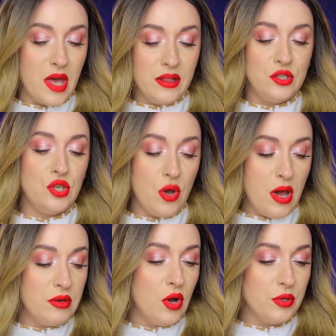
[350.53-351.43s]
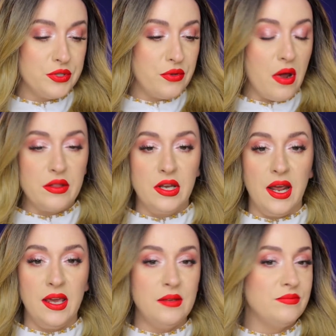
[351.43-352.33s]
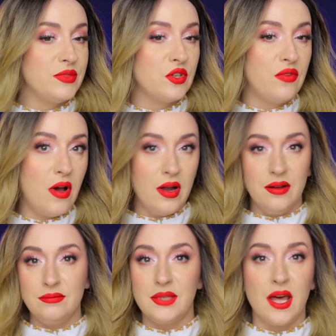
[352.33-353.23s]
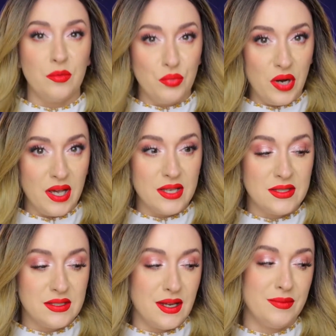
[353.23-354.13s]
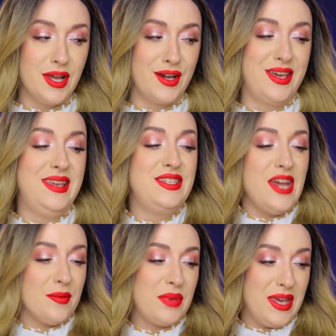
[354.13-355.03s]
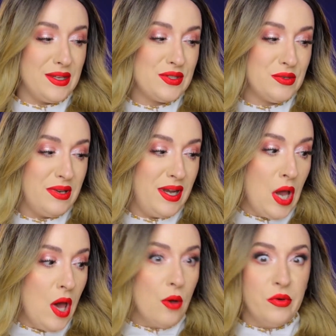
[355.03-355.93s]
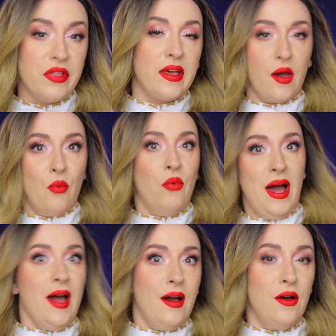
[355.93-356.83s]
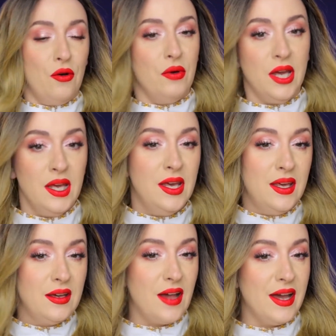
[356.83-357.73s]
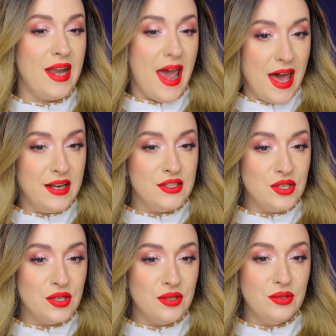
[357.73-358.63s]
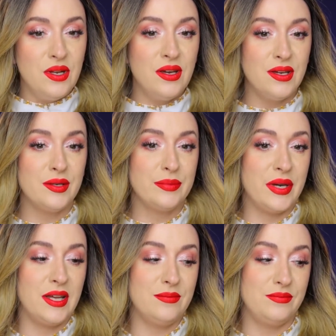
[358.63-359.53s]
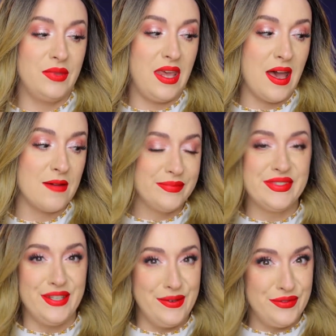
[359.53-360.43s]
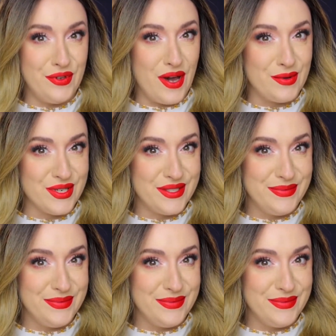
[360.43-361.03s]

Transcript: I'll let you know how it holds throughout the day. So far, not impressed. I'm not jumping into it with like a wow kind of attitude, but yeah, see you in a few hours.